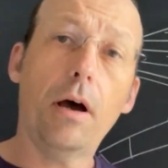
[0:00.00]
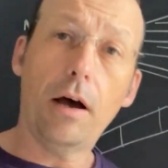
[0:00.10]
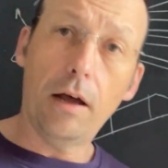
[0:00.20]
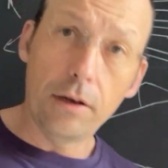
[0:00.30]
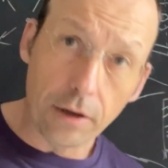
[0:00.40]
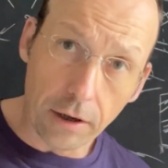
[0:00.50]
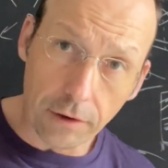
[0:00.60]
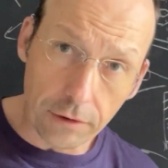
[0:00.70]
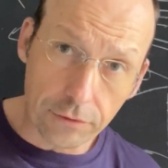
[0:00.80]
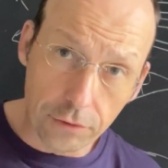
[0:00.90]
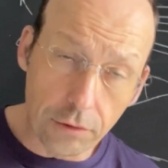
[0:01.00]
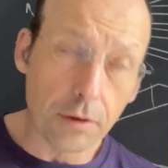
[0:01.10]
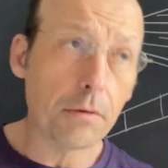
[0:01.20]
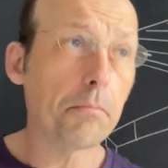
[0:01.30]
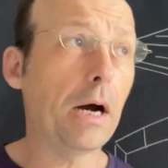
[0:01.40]
a, a,
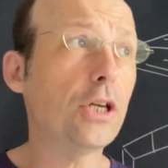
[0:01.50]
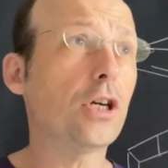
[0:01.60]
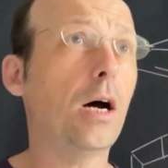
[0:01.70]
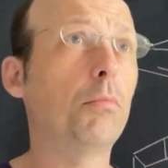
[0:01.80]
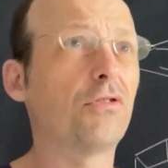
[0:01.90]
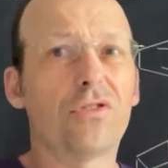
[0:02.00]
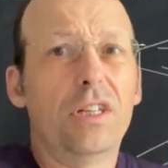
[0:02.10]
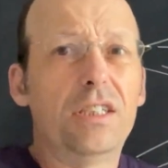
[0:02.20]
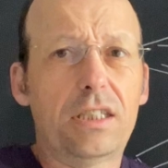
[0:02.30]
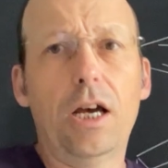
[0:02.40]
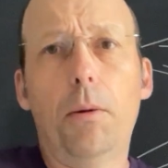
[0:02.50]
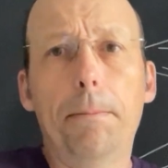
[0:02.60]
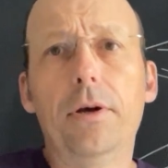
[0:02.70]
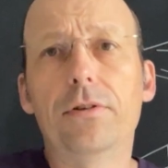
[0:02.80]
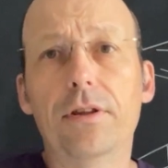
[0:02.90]
student, my job was really just to help
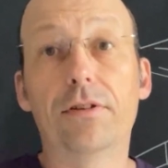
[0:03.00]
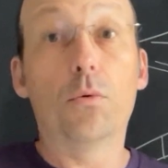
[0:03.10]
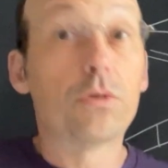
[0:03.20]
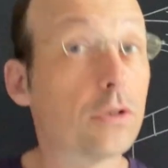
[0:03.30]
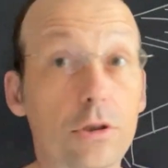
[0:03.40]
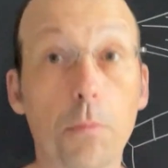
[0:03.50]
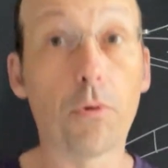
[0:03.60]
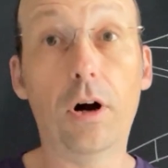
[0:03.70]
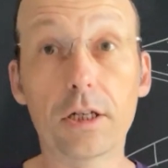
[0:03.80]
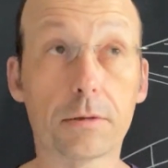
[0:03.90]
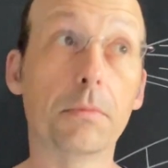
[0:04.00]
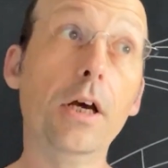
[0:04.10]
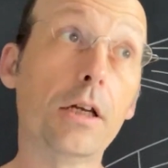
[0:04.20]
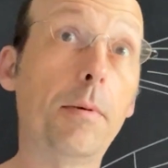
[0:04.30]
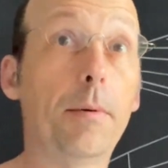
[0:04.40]
build this thing, which was super awesome
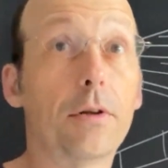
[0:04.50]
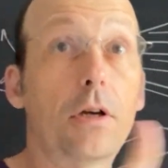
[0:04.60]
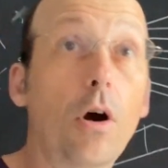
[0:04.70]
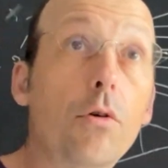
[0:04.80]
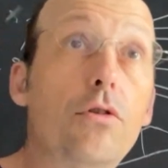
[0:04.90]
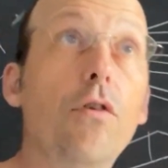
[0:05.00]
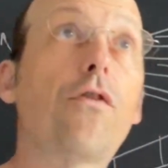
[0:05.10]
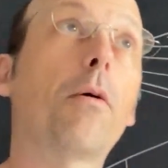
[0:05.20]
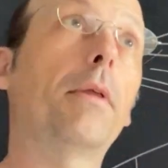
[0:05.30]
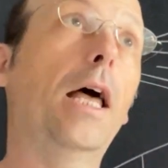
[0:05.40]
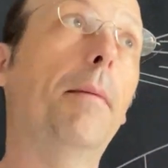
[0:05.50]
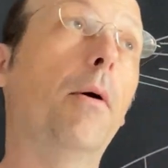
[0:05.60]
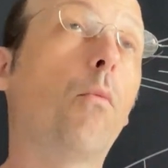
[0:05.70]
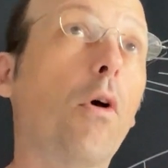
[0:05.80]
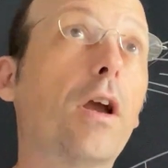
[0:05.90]
to be able to go to Fermilab
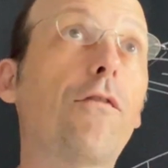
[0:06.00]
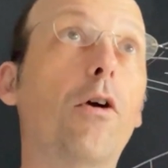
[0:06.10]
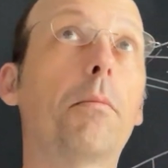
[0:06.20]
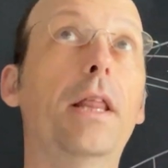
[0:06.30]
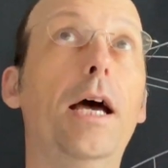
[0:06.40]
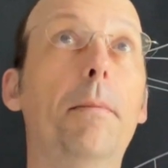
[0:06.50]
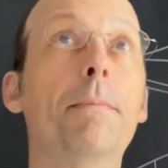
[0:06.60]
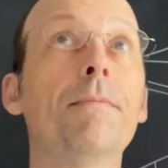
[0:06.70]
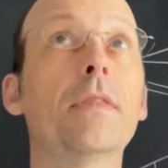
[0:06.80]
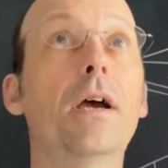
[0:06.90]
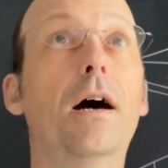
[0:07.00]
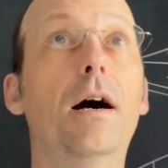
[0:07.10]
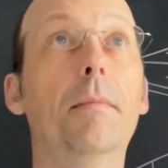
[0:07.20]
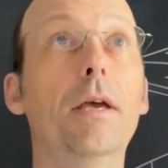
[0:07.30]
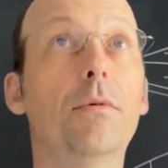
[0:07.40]
and work at Fermilab.
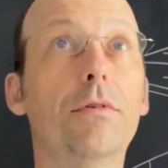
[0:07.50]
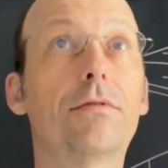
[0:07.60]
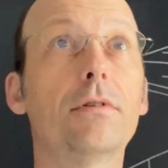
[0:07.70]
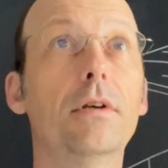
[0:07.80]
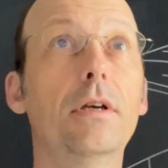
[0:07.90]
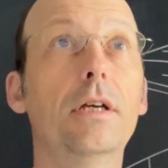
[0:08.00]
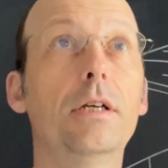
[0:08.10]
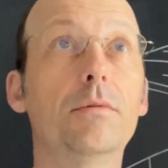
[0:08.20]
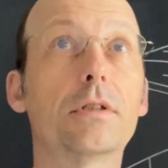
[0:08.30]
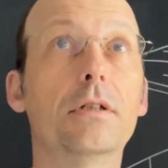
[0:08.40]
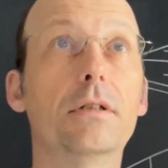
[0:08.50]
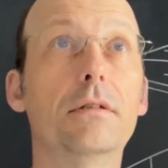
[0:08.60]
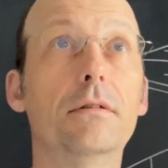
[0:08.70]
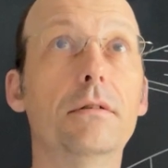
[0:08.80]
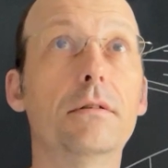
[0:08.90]
Um, it was it was a good
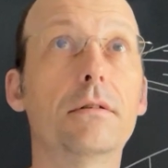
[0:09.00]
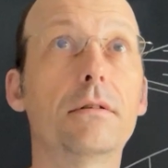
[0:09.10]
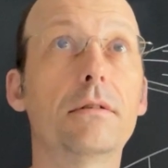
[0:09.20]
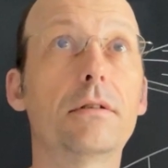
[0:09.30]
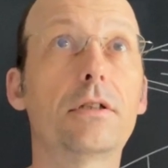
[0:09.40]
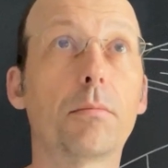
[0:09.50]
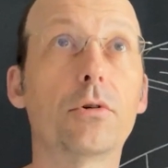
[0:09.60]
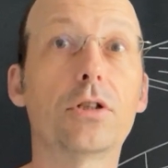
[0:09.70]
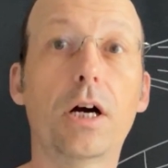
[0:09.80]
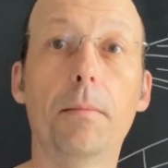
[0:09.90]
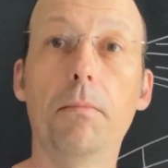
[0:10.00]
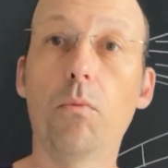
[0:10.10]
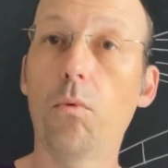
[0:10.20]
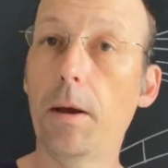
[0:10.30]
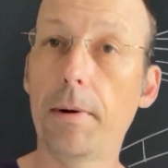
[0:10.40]
summer job,
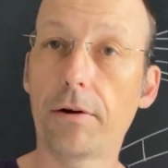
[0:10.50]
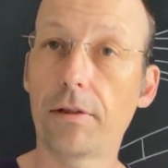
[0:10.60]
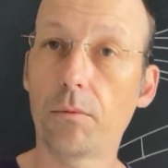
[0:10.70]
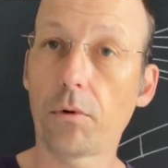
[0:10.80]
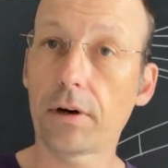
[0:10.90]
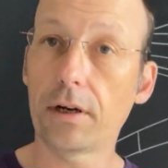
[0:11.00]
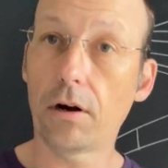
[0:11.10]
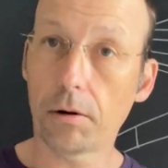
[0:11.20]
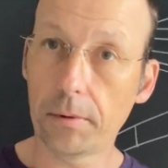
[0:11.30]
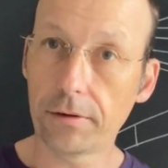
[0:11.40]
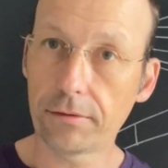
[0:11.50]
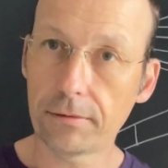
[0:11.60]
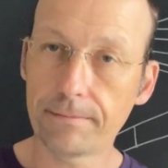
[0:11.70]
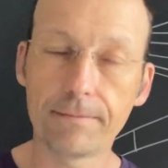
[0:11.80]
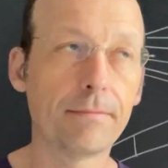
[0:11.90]
way better than working at Arby's.
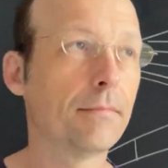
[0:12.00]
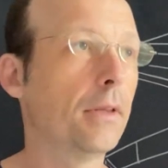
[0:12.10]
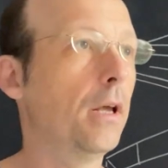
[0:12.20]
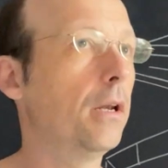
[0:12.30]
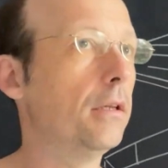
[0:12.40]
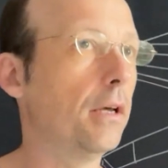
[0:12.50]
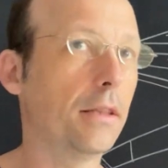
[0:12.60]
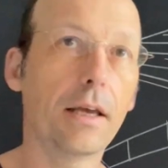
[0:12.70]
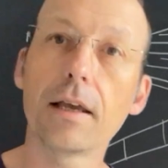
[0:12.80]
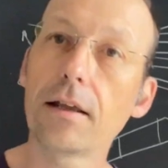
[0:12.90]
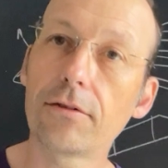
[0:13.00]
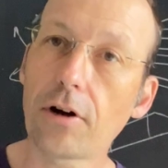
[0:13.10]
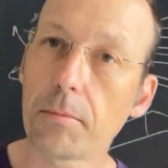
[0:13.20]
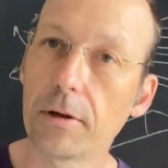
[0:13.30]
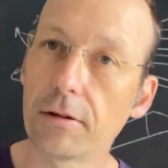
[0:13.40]
Nothing against
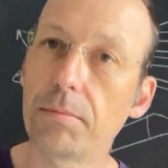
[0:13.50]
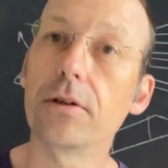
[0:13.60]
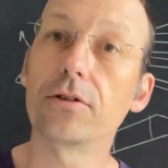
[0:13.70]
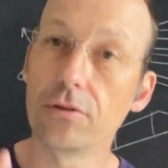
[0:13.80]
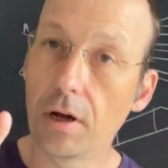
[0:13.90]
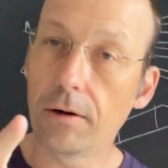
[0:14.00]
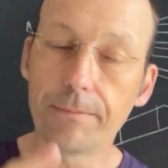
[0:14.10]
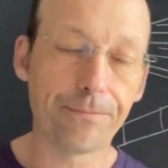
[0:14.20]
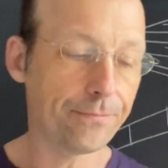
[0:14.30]
Arby's, but you know.